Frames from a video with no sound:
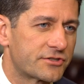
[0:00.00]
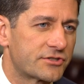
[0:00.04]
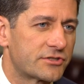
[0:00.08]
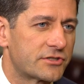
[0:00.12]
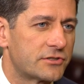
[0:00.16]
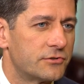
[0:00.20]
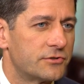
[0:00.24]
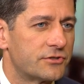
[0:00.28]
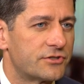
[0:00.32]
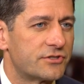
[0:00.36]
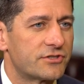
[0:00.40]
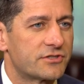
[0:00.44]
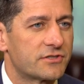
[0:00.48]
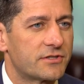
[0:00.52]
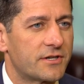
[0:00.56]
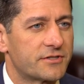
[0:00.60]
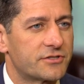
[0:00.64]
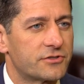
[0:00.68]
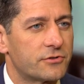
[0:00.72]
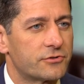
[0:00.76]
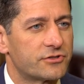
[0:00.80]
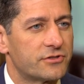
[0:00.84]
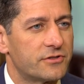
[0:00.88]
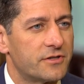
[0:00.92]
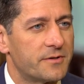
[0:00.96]
solutions like
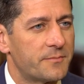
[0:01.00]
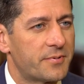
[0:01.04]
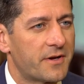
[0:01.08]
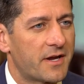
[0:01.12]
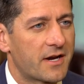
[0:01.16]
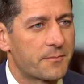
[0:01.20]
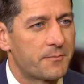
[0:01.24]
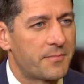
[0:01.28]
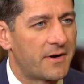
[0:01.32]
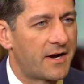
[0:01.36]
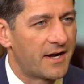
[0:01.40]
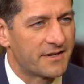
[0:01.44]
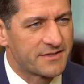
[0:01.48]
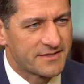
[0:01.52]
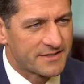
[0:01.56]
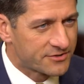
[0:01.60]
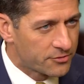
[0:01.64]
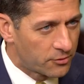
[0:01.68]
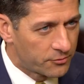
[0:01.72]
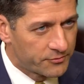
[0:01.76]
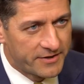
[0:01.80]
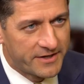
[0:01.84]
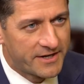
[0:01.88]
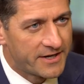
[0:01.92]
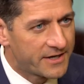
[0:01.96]
social impact bonds. That's all
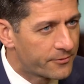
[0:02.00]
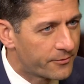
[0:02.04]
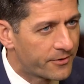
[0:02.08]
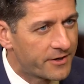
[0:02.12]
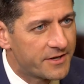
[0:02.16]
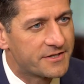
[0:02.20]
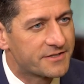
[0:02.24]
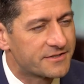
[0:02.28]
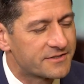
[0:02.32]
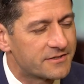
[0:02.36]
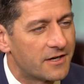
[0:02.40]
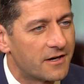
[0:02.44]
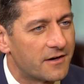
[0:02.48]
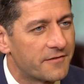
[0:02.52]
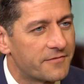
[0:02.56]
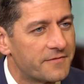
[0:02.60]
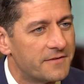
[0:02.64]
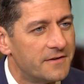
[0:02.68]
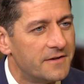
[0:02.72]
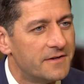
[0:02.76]
nitty-gritty stuff.